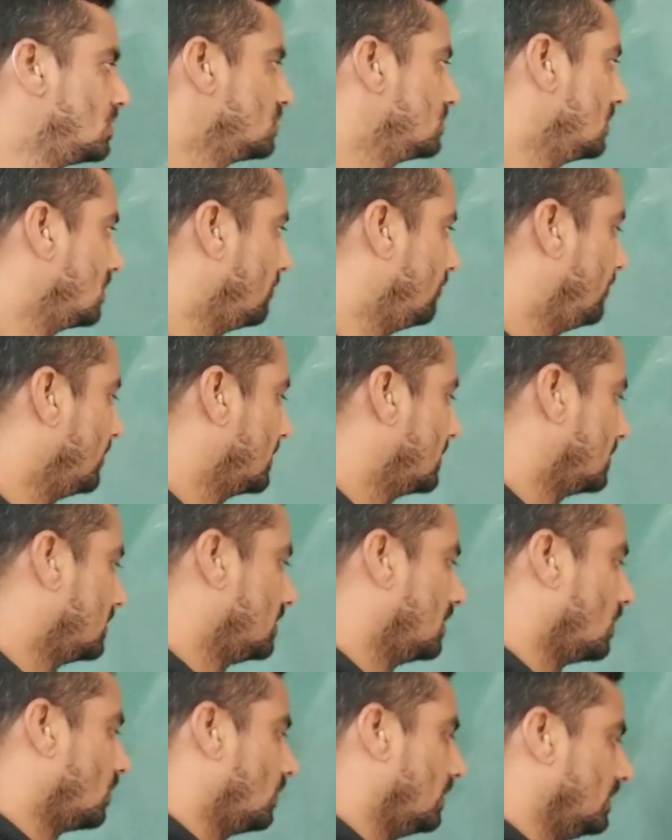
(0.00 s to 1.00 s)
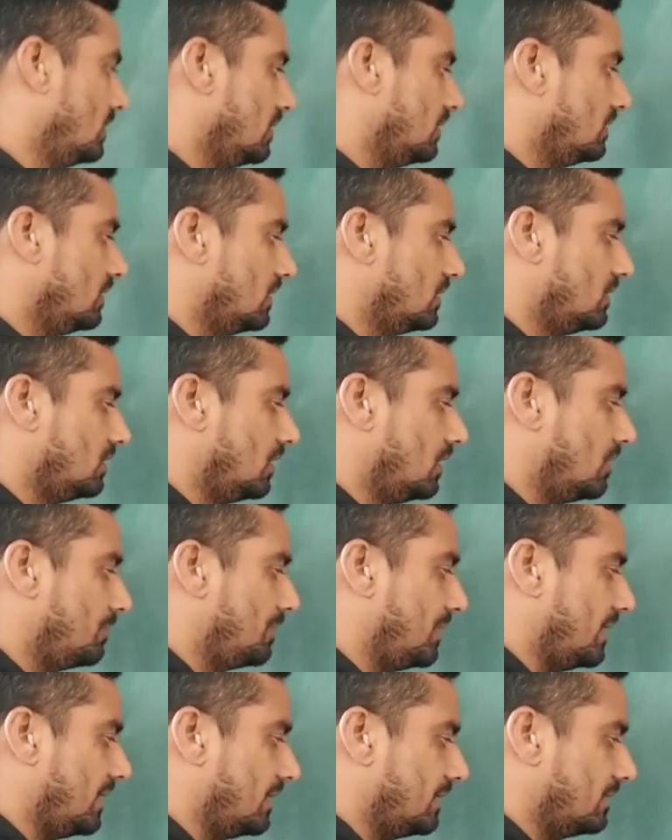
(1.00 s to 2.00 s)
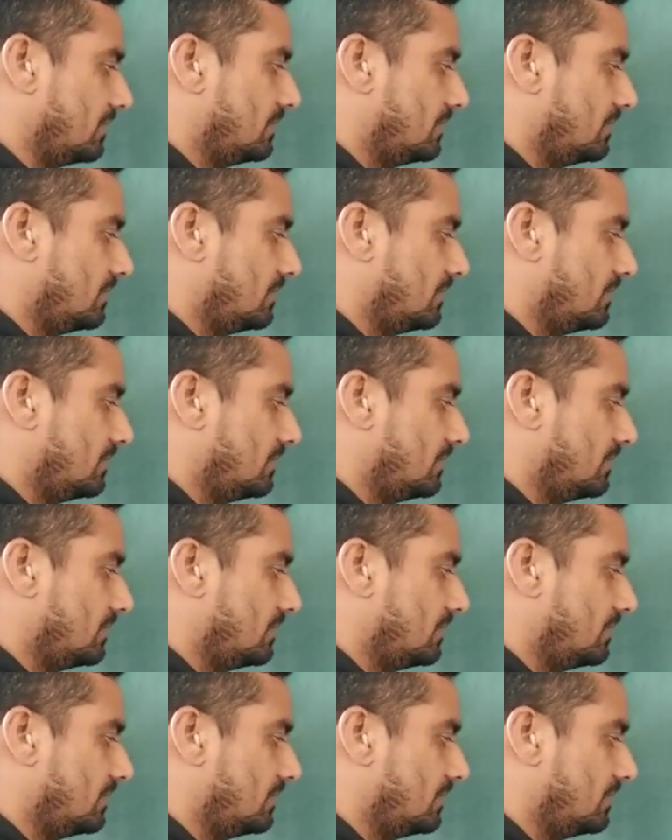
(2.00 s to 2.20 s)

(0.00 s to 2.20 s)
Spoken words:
So come for the third one, the third period.